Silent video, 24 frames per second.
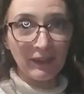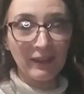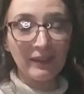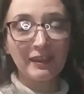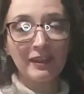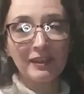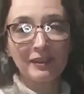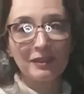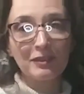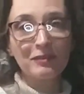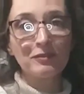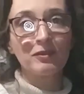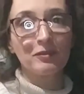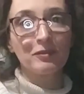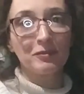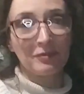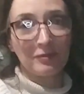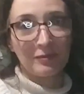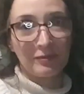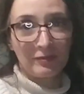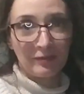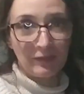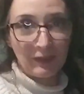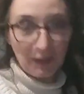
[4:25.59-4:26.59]
It doesn't even
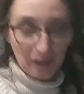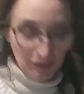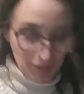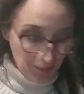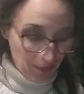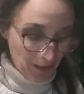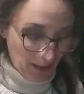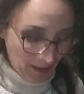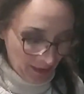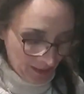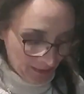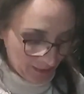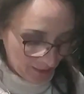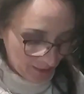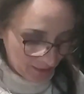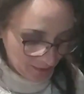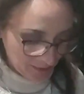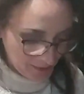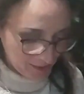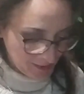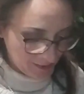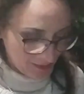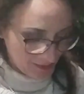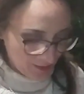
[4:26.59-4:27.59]
feel bad. It
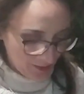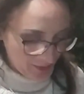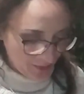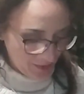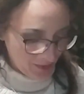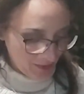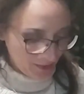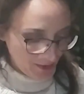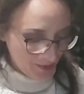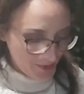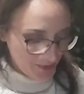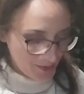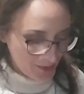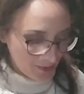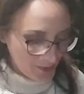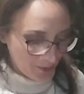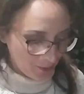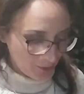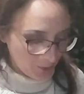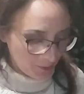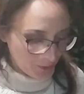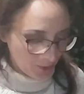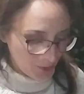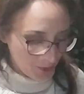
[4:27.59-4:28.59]
gives a
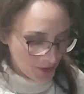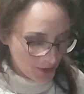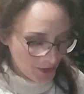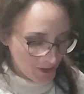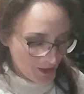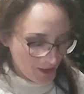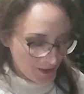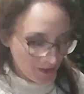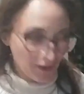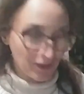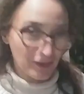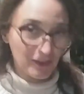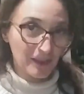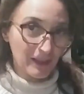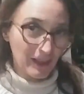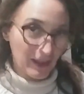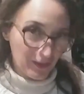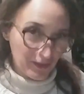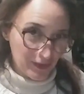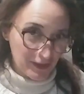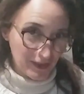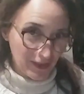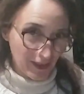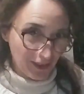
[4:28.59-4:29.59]
little crunchiness on the
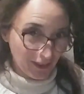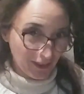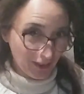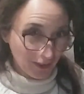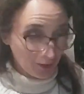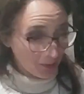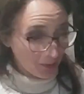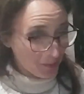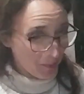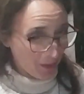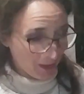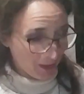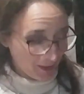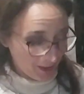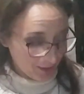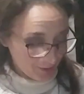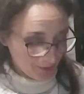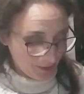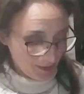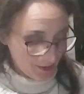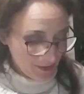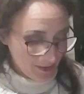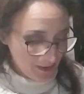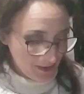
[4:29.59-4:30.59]
outside. I know it might
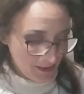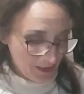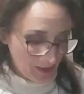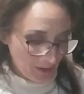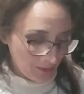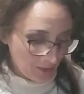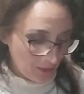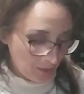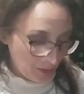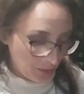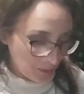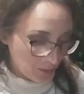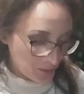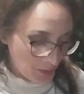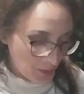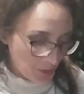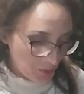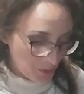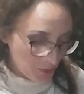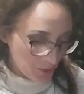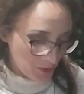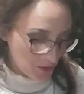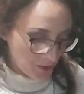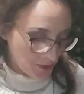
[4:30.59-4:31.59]
sound a little
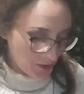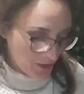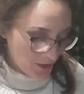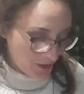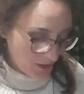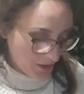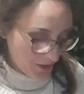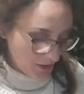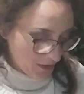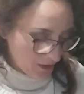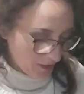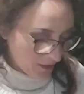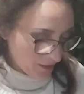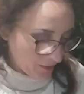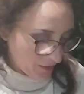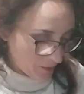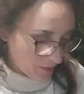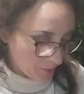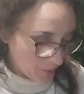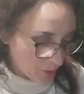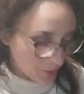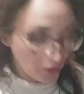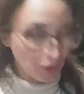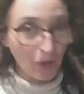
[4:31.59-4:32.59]
gross,
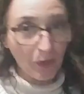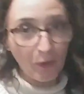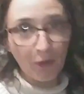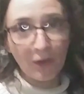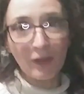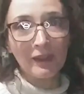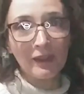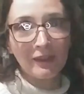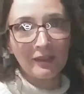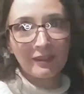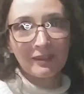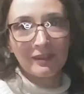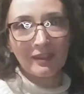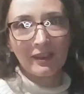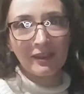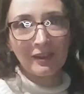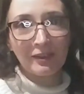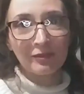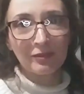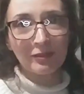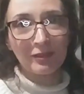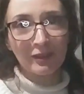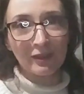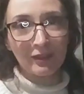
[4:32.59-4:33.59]
but no, it
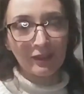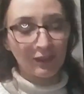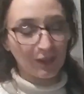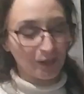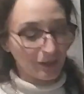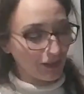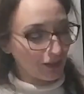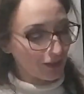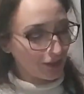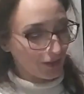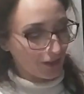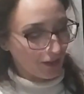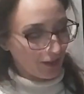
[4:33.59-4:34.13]
tastes really good.